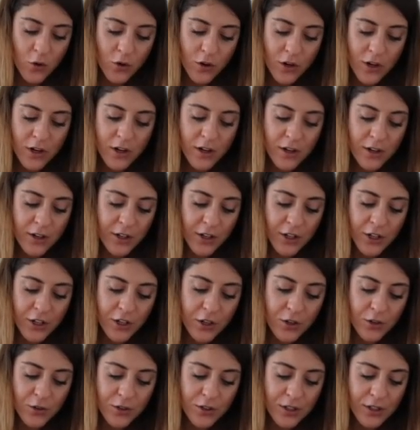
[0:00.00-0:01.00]
or you
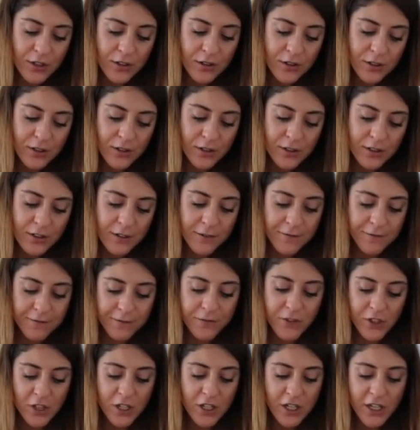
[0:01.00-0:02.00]
know the, the the,
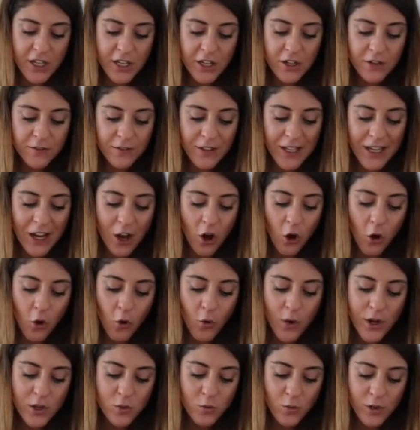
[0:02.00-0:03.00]
the need of like
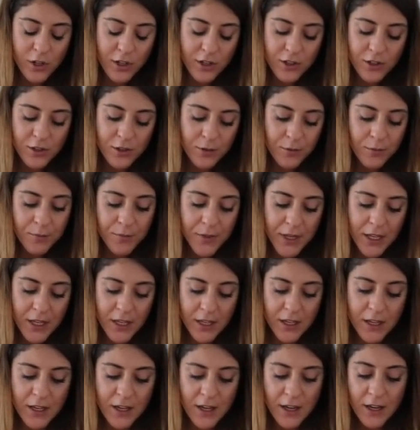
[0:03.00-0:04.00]
always wanted to
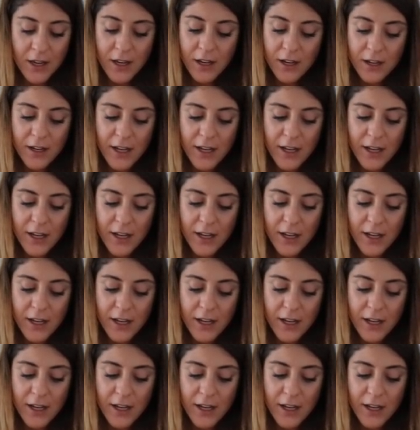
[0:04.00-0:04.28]
be